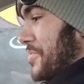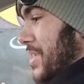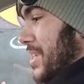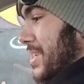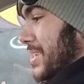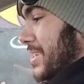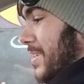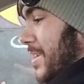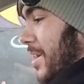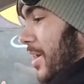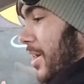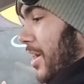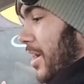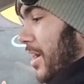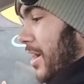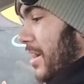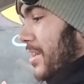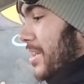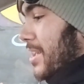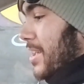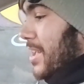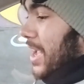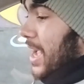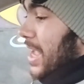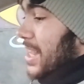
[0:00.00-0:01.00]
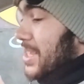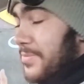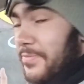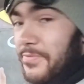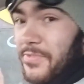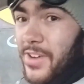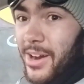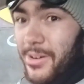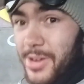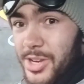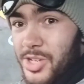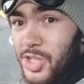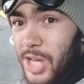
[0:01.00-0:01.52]
of this car, it's
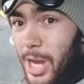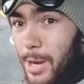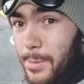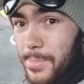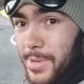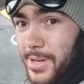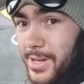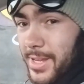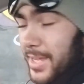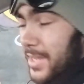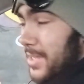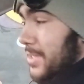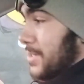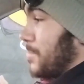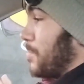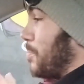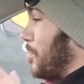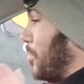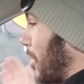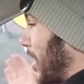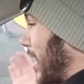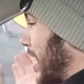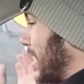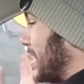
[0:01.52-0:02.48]
very Japanese, but